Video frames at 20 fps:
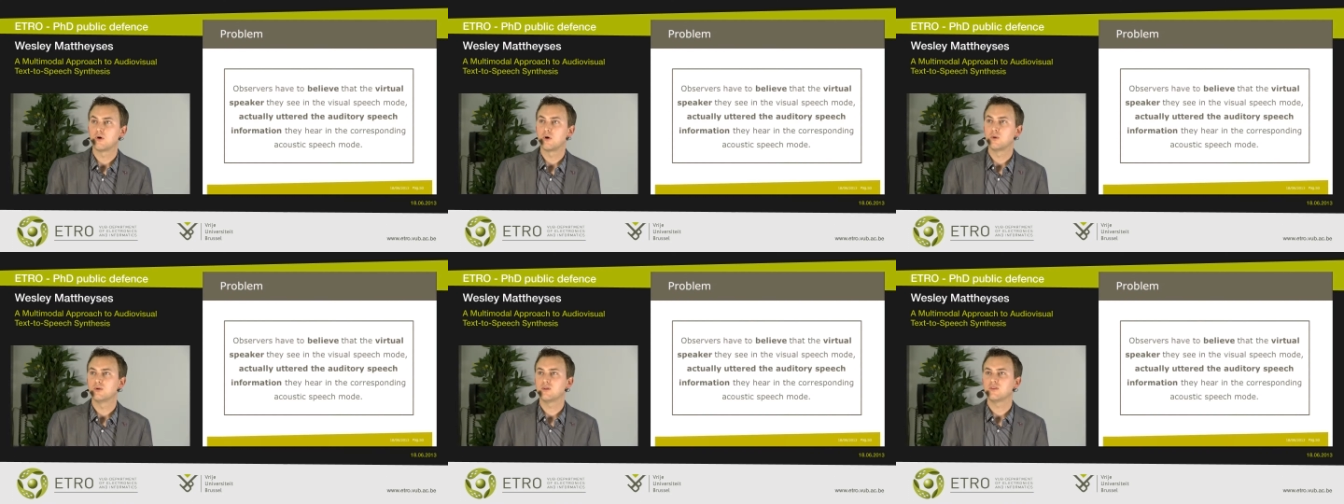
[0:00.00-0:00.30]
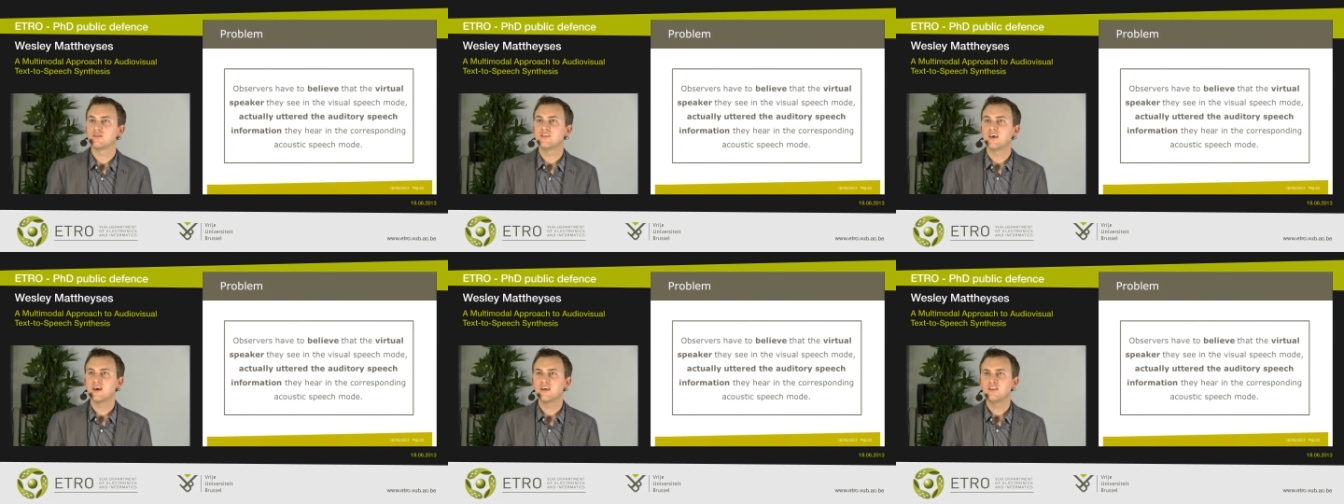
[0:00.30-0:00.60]
Only
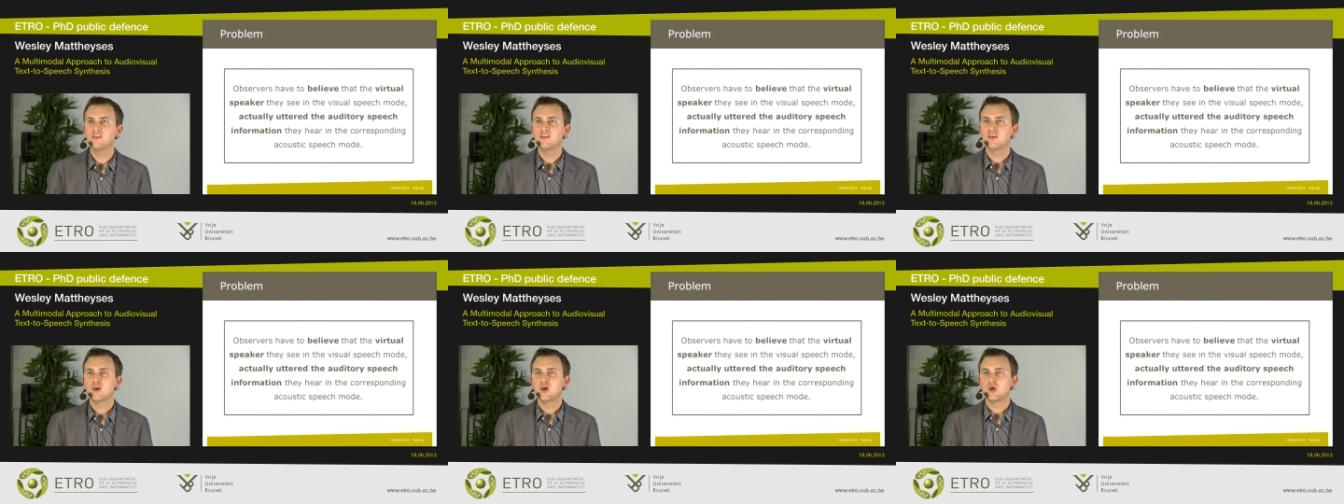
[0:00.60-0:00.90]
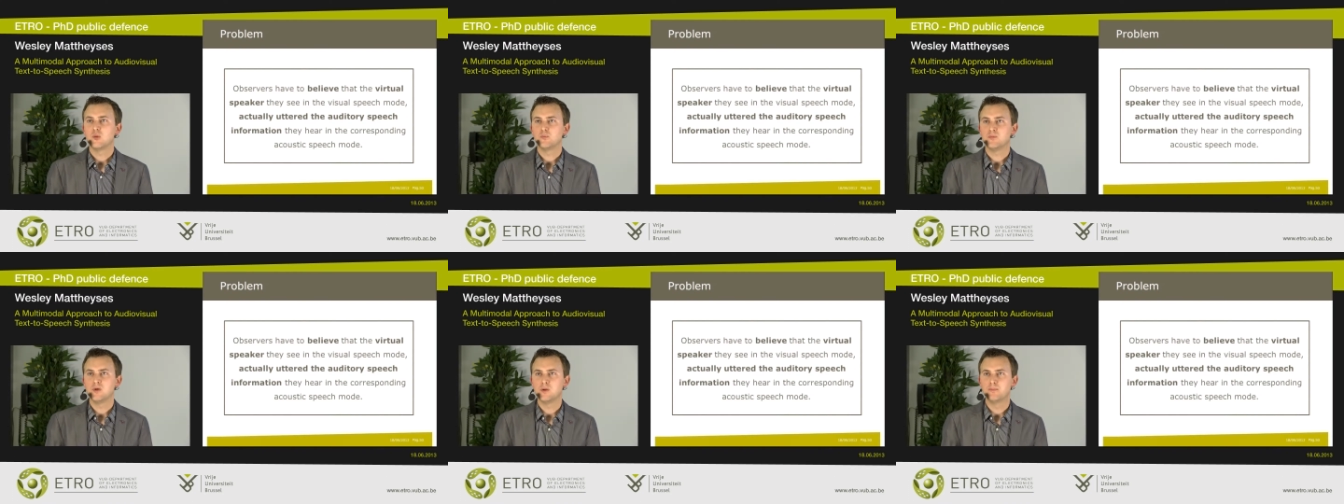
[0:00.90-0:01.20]
then
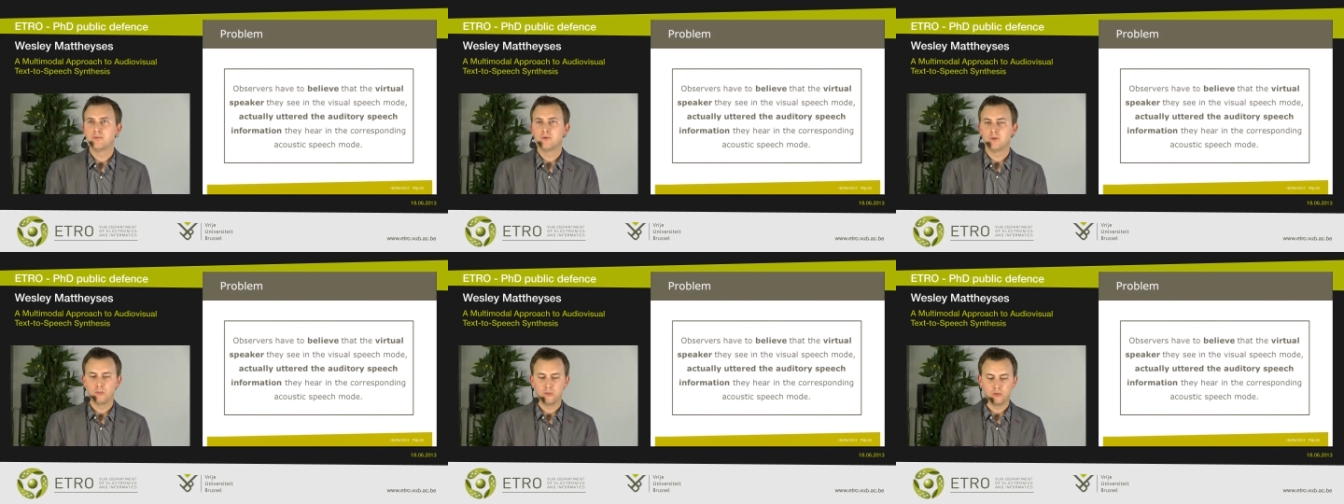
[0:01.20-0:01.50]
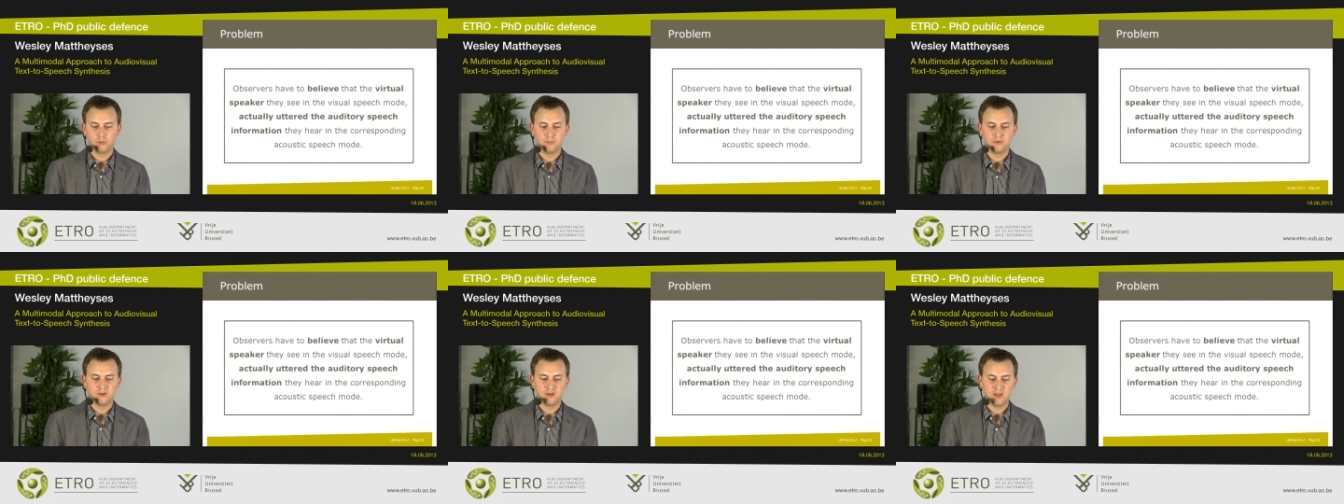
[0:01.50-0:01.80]
people
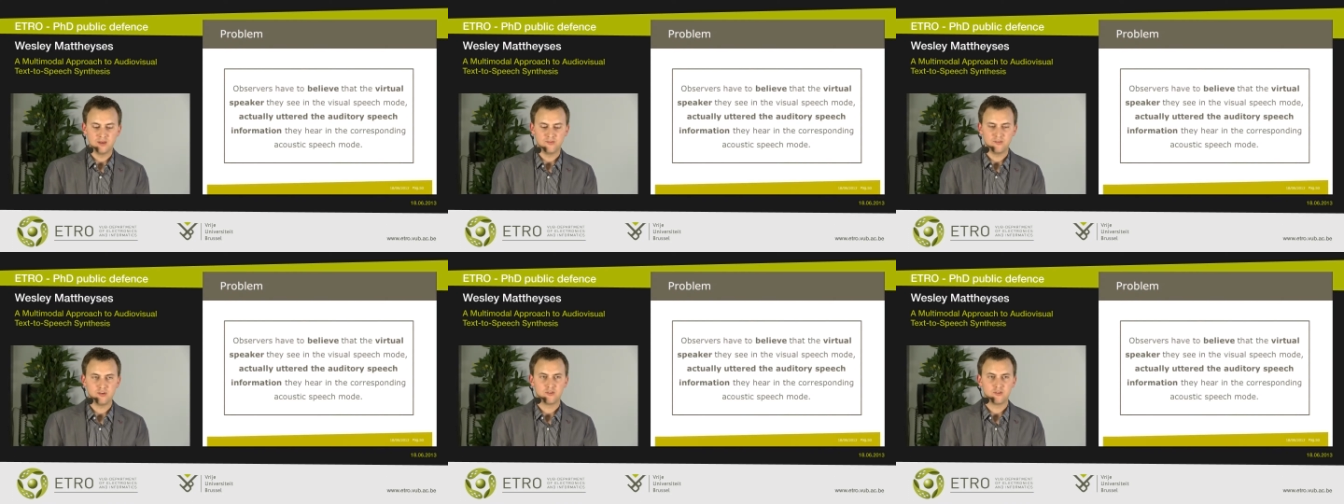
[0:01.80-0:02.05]
will believe